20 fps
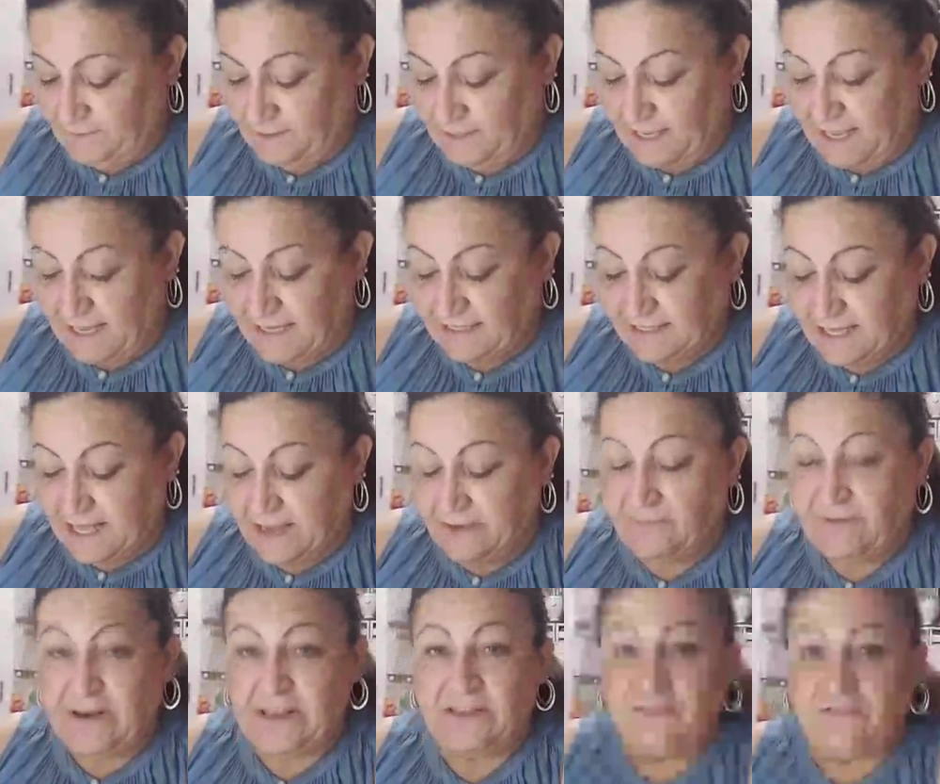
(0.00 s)
Guys, I
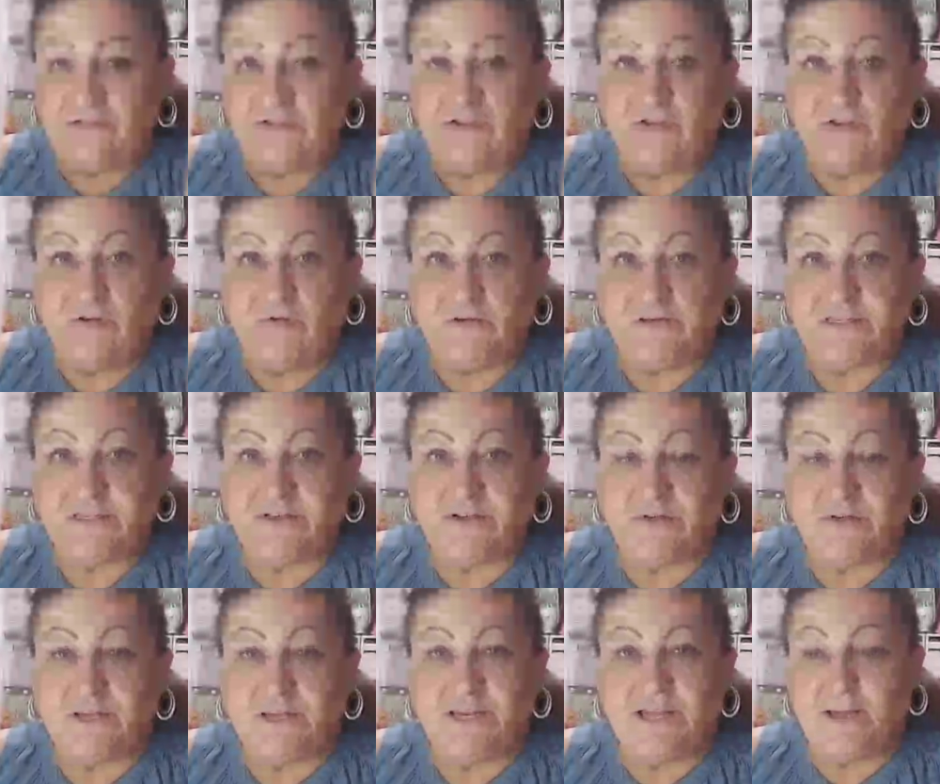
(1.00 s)
really don't know what's
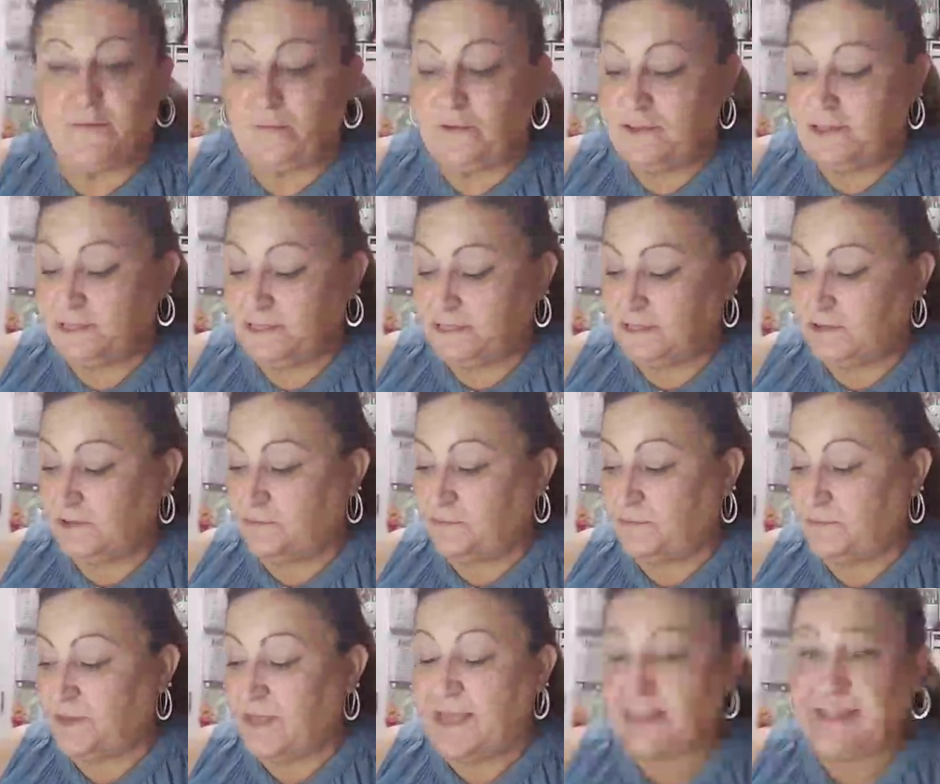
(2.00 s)
going on with this.
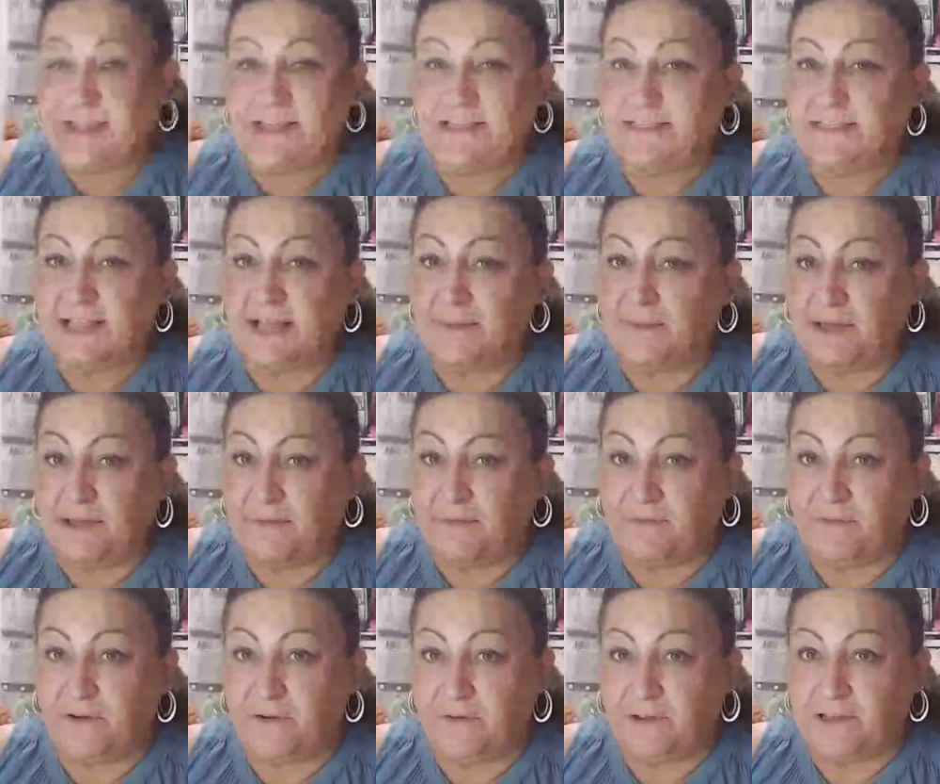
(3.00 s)
It's not my
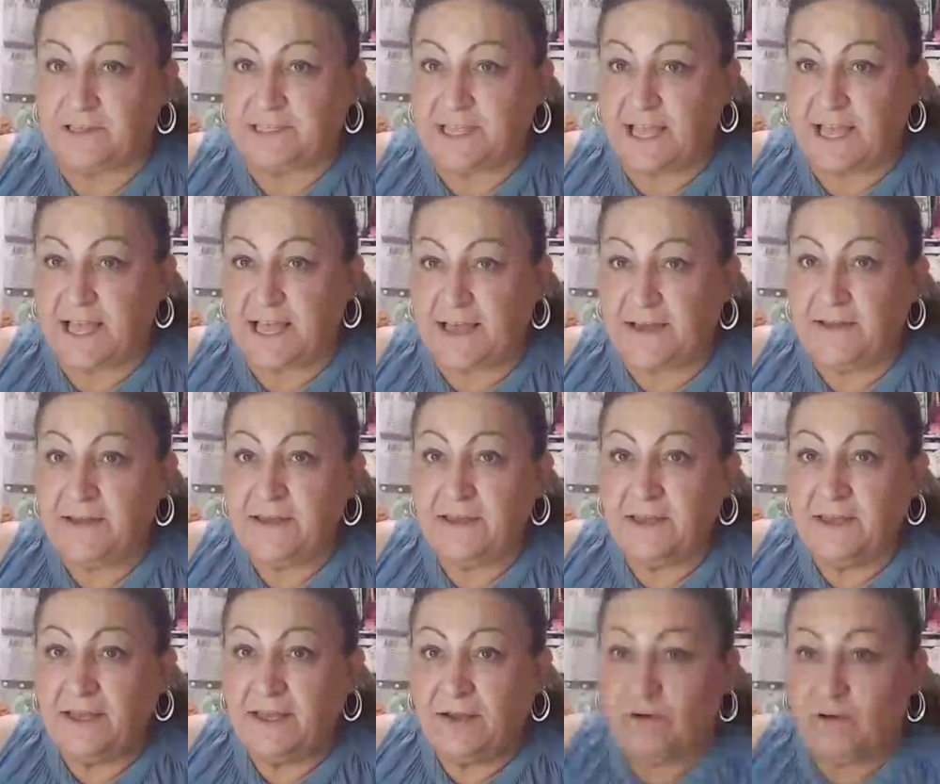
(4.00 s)
phone because I have
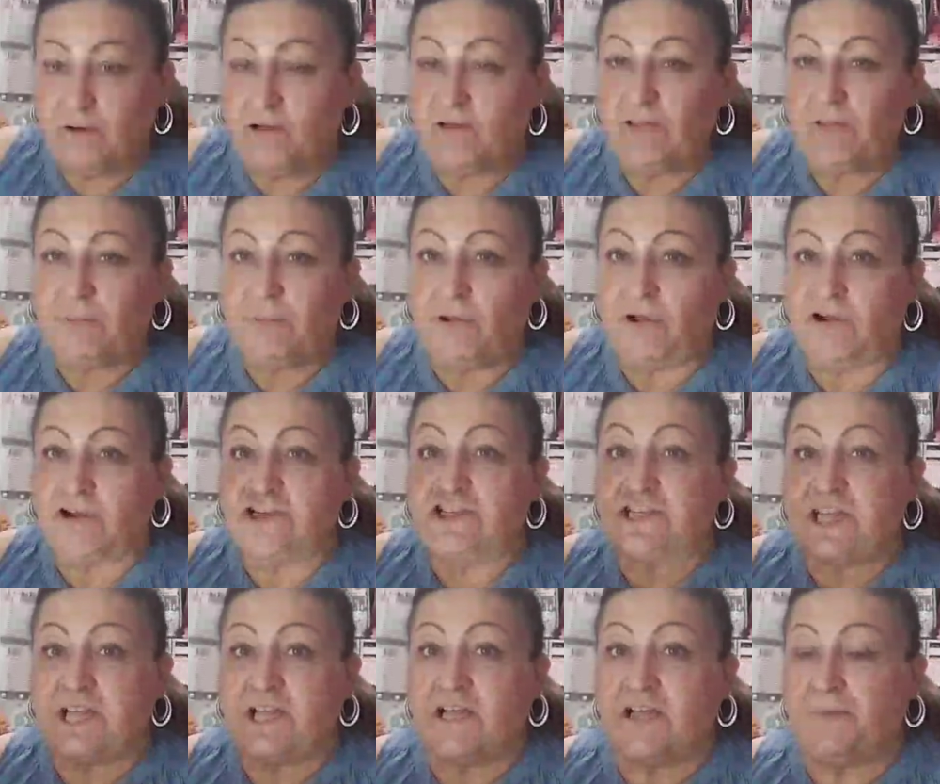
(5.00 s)
all the bars
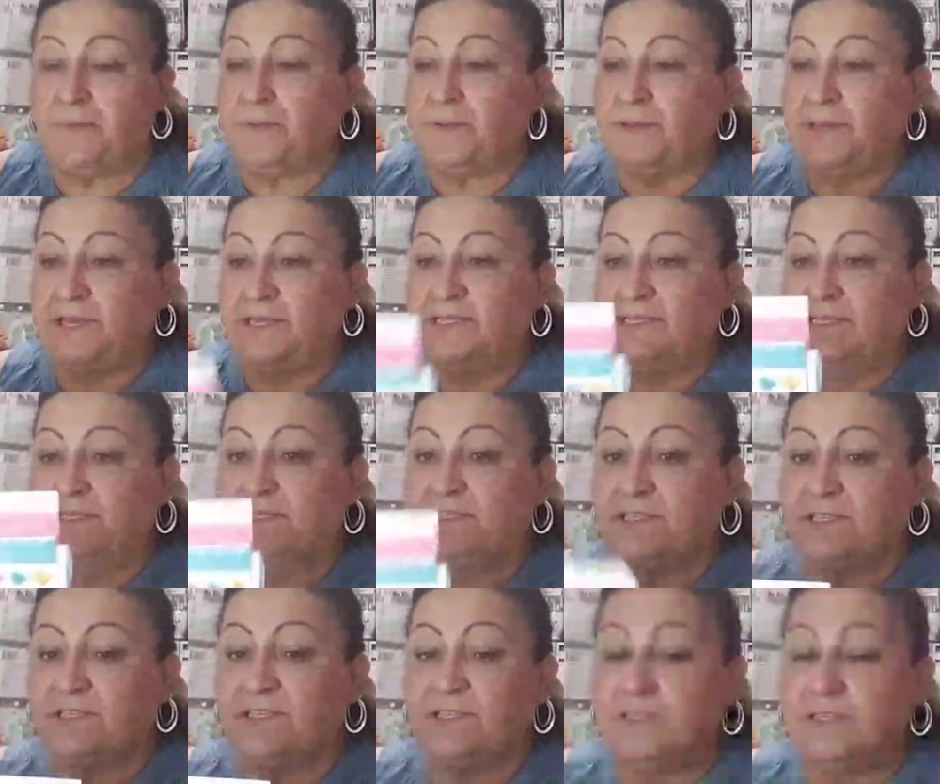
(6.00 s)
up. It's
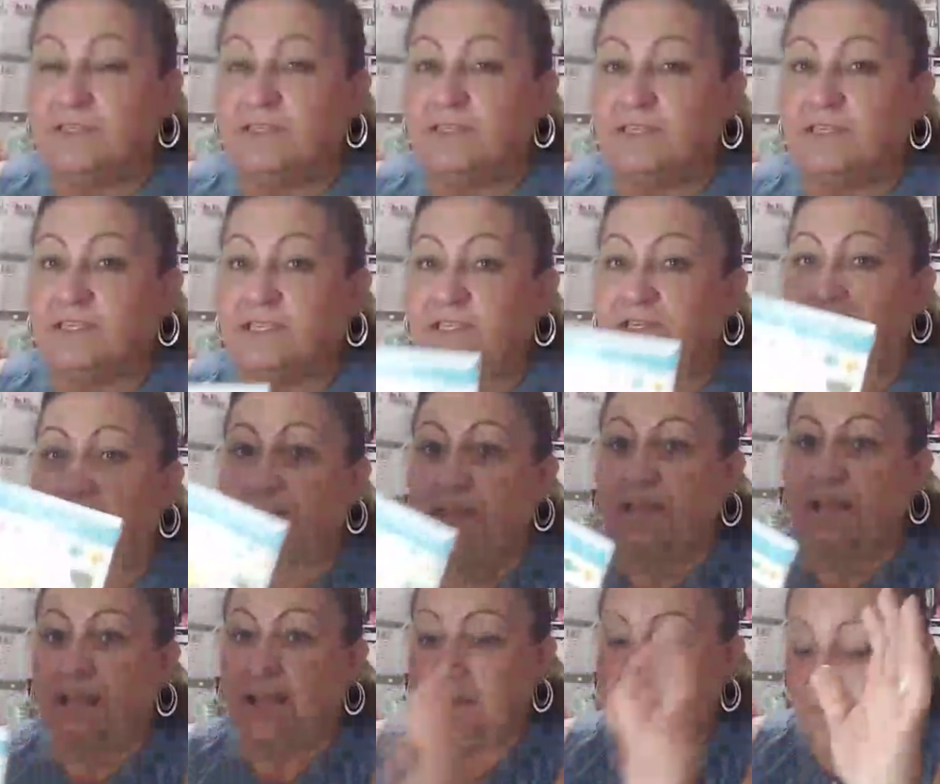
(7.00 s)

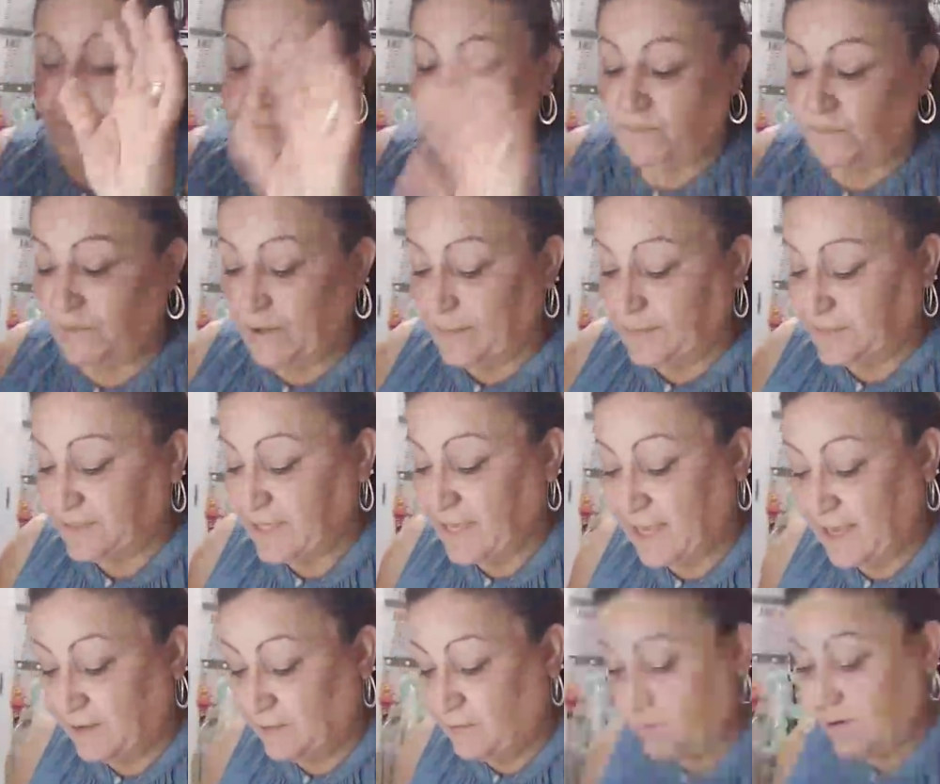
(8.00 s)
the
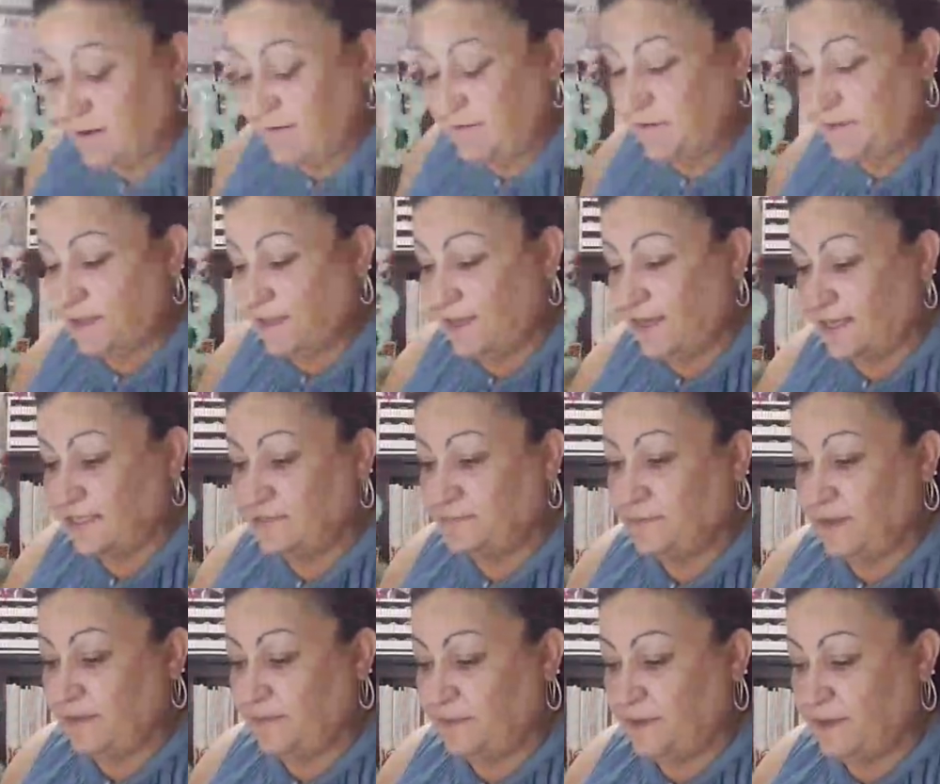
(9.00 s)
website or whatever the case
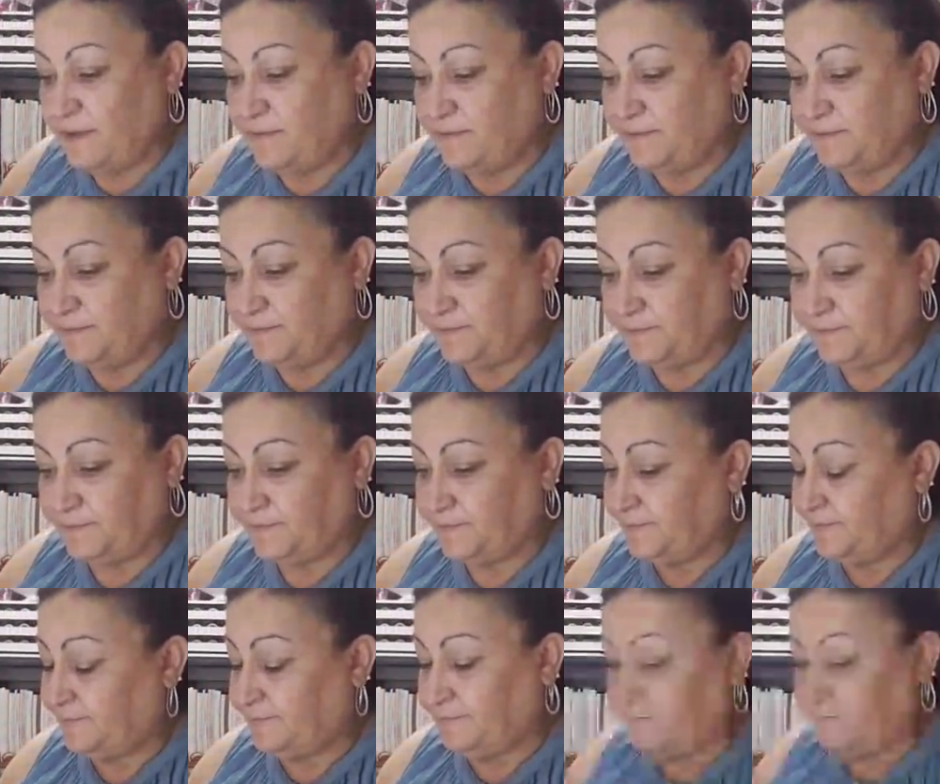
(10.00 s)
might be.
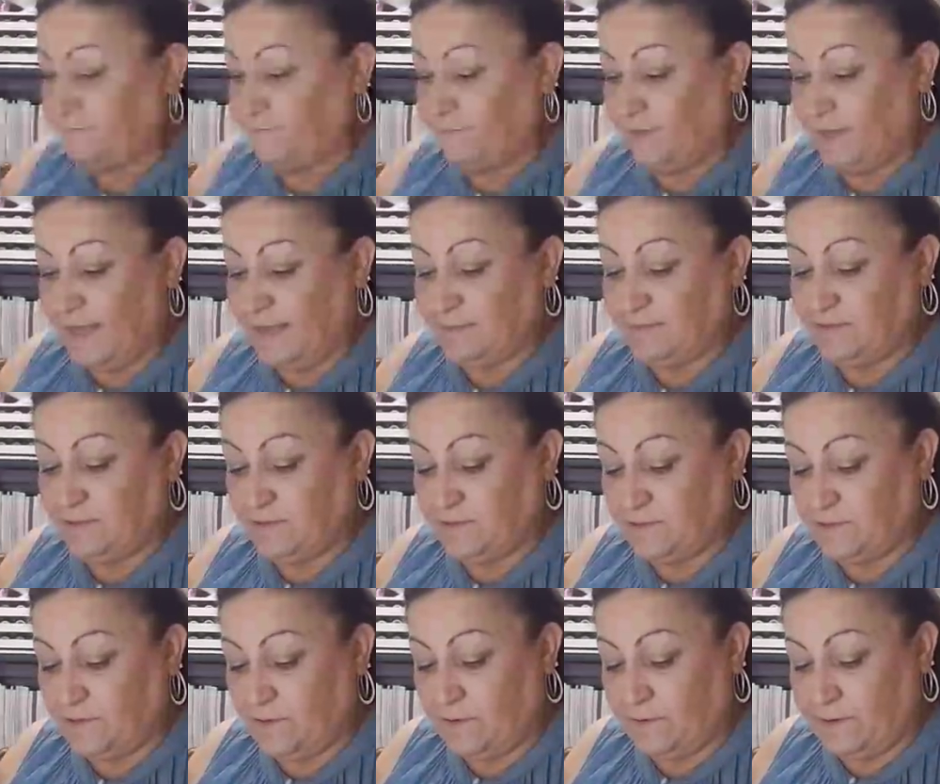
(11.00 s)
I'm so
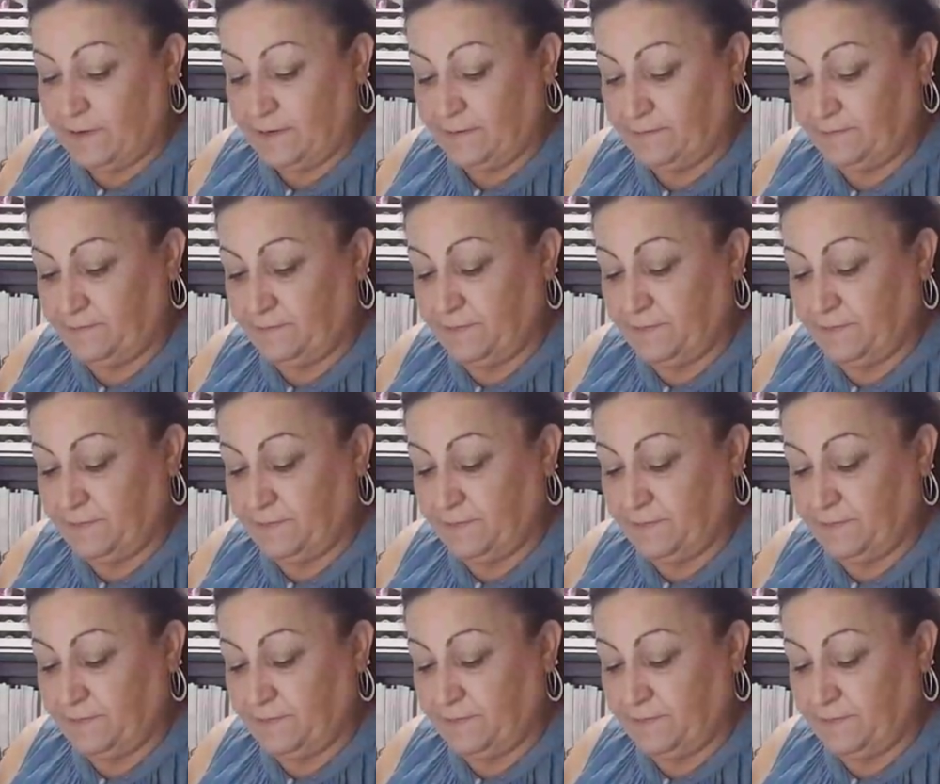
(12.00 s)
sorry.